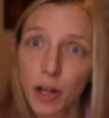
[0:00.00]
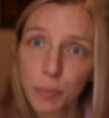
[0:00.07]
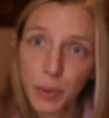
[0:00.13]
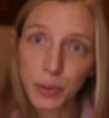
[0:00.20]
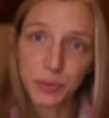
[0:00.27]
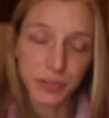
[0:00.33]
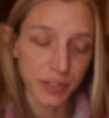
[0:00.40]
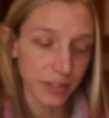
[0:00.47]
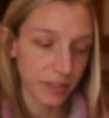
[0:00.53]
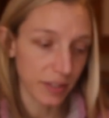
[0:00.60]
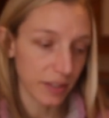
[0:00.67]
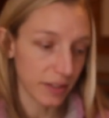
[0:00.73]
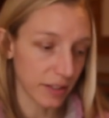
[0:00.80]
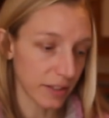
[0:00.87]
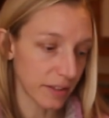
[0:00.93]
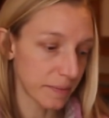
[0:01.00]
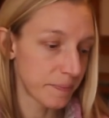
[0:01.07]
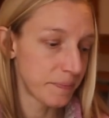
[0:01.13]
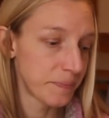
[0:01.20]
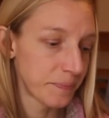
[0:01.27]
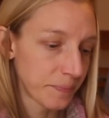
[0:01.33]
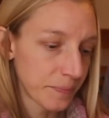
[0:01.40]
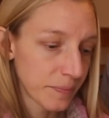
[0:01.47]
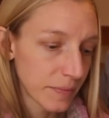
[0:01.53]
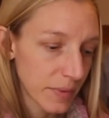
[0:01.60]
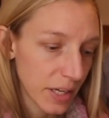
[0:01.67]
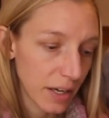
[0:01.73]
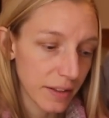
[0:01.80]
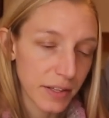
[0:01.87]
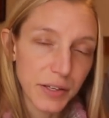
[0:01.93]
I'll post this on the,
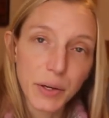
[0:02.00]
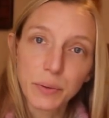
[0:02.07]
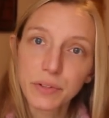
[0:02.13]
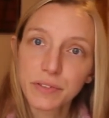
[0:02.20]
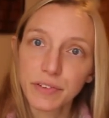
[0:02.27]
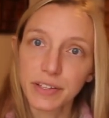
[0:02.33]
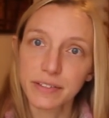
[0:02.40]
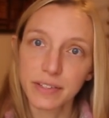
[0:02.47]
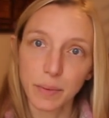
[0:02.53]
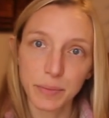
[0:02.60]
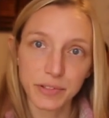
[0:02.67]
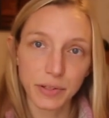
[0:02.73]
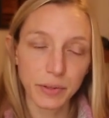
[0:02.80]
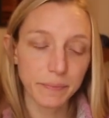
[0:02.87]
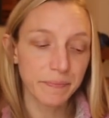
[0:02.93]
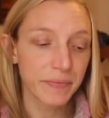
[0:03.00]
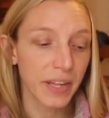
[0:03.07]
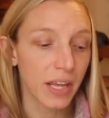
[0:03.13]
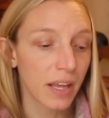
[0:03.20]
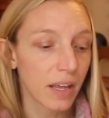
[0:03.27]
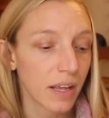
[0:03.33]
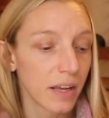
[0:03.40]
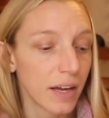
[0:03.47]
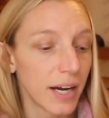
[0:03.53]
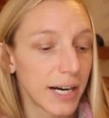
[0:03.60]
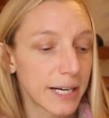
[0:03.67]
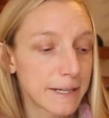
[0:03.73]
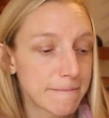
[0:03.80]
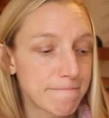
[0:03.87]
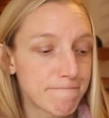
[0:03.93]
on the notes for this episode.
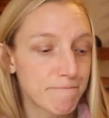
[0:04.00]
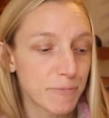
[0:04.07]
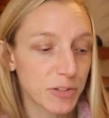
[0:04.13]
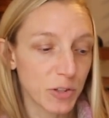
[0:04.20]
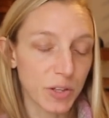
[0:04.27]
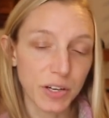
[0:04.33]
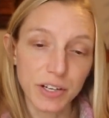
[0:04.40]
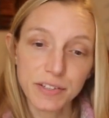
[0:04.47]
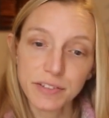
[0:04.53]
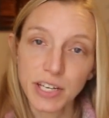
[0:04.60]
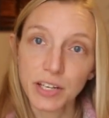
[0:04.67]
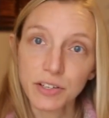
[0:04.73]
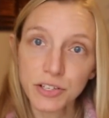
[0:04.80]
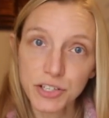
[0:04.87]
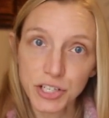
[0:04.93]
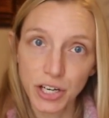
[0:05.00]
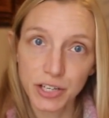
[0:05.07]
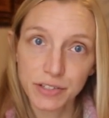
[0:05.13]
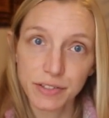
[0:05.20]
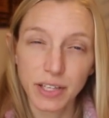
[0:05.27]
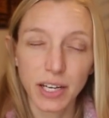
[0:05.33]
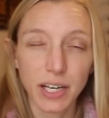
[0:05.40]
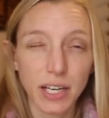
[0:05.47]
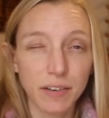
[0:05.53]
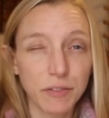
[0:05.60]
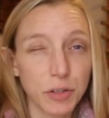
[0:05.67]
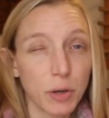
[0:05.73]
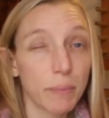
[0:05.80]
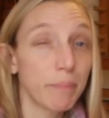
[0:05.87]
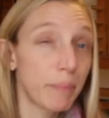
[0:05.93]
Um, so there are standard charts that kind of give
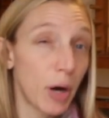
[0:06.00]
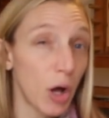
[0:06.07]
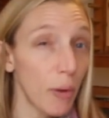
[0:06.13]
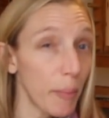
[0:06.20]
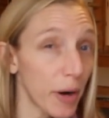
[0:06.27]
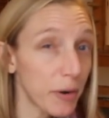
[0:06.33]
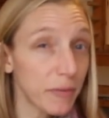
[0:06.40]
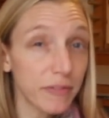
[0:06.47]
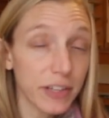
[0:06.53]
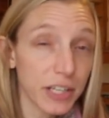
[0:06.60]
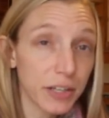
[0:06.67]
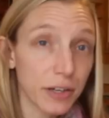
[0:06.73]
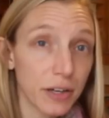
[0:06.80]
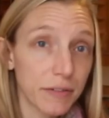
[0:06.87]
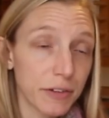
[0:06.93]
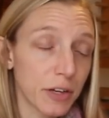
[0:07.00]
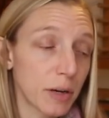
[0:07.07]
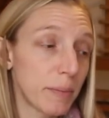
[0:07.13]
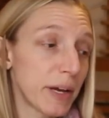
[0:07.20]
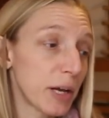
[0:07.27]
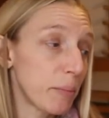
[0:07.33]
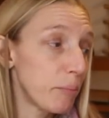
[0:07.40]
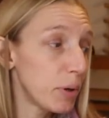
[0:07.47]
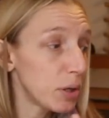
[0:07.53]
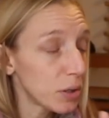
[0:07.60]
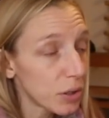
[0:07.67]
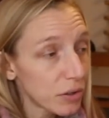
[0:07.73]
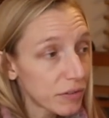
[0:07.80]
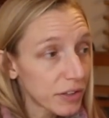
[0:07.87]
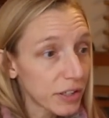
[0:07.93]
you a ballpark figure if you're gonna make a
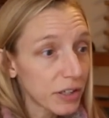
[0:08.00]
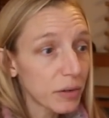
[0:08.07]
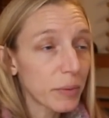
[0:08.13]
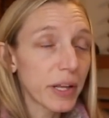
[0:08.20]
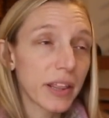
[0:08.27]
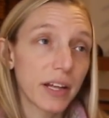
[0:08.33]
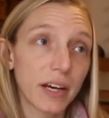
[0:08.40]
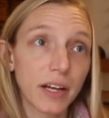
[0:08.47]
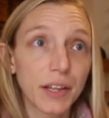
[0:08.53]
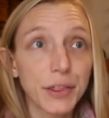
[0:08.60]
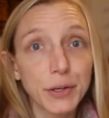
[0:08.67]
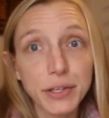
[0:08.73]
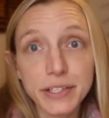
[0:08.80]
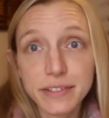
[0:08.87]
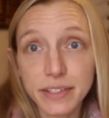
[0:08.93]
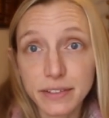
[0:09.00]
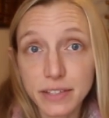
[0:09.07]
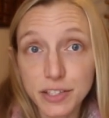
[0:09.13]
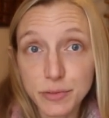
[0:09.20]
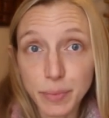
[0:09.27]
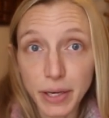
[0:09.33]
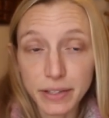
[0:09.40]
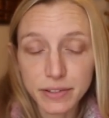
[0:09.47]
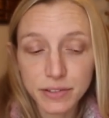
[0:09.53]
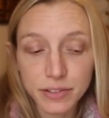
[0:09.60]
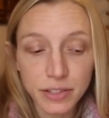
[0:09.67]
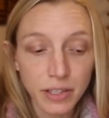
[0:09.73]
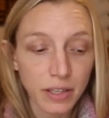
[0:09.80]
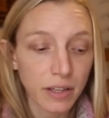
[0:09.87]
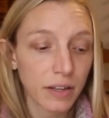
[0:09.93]
pullover with a thirty-six inch
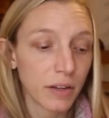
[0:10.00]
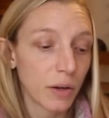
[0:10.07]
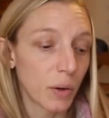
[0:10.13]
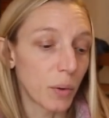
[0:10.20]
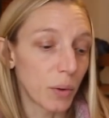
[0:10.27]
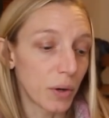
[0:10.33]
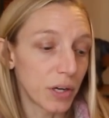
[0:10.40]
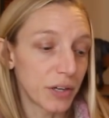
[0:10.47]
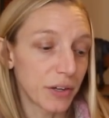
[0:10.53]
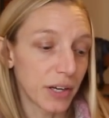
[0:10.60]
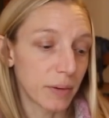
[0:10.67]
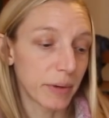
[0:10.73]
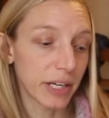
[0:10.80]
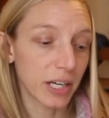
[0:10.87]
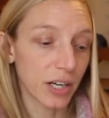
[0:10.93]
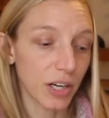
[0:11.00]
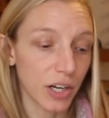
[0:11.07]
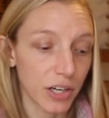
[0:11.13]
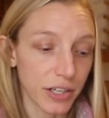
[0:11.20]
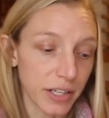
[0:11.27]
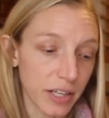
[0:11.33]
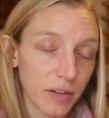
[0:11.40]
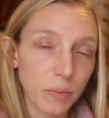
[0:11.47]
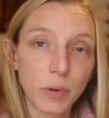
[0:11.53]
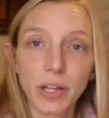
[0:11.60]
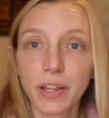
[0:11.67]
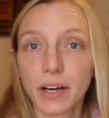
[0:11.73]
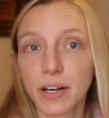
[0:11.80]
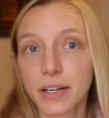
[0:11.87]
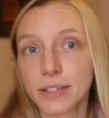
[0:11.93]
bust, or you're gonna make a cardigan
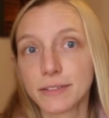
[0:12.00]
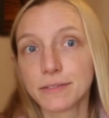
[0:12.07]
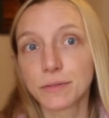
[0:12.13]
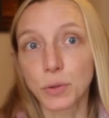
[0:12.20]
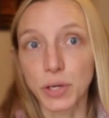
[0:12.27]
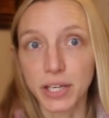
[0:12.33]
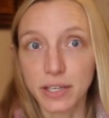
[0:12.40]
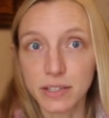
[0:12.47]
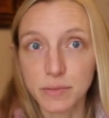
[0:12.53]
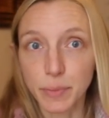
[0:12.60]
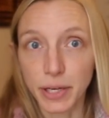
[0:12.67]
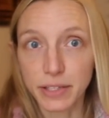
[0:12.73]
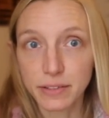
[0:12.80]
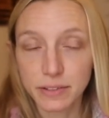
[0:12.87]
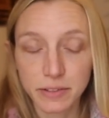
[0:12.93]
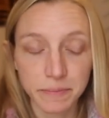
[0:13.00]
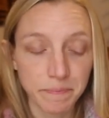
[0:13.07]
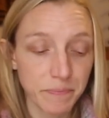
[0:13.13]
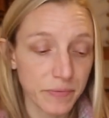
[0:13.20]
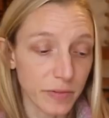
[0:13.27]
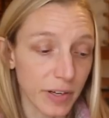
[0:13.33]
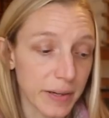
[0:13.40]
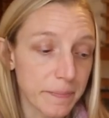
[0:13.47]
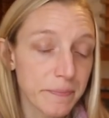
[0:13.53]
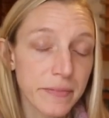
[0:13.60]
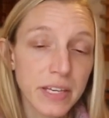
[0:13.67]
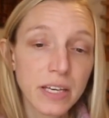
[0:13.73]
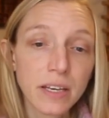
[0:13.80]
with a forty inch bust, right?